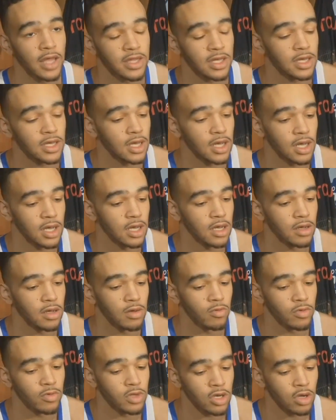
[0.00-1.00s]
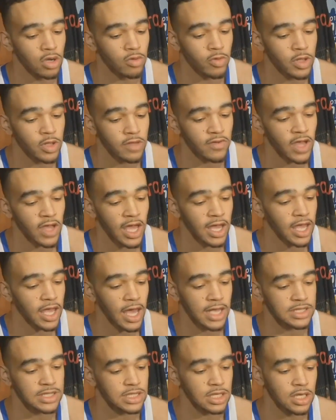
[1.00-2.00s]
I think uh, you know we even had
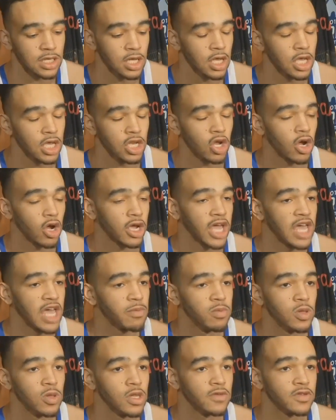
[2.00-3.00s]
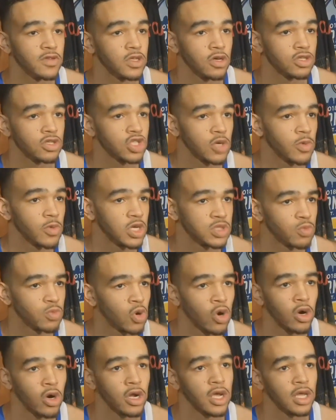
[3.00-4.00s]
guys that you know are capable of you know so much
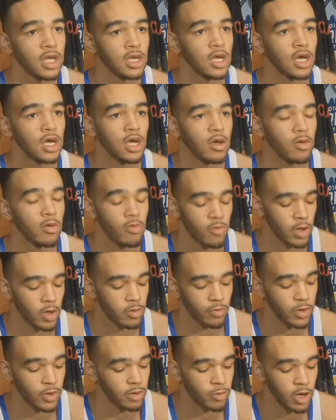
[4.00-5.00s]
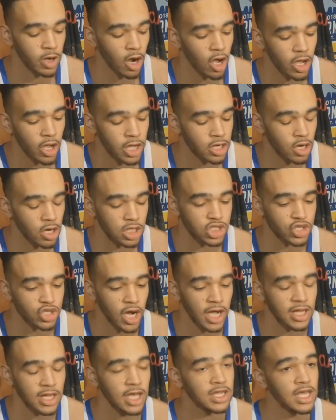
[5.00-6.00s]
more. And when, when, we're all hitting our
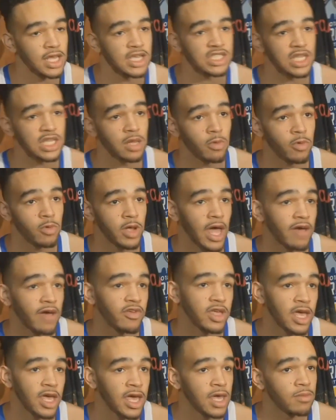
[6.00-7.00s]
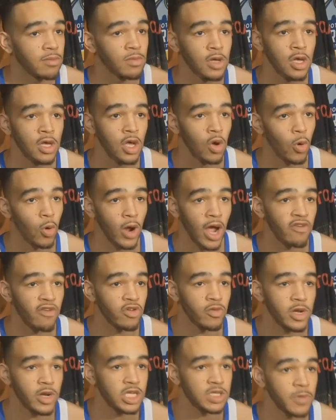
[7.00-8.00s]
stride like this, and then when we have a game where
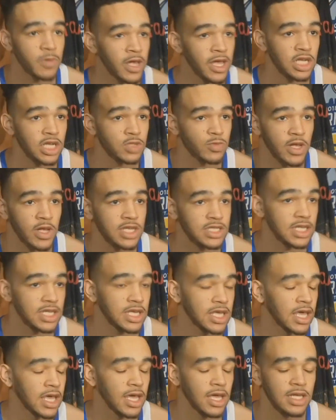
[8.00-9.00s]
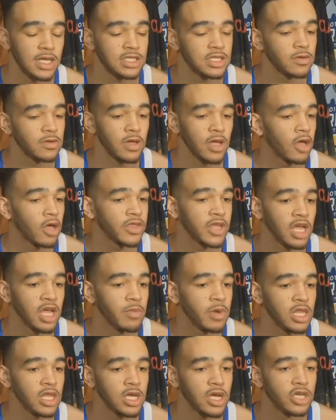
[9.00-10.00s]
everybody's playing as well as they can, I don't think
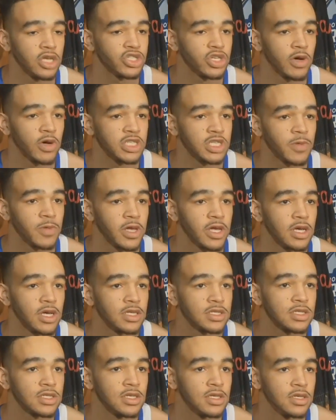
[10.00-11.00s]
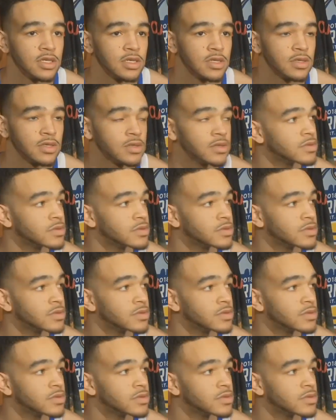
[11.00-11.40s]
anybody in the country wants to play us.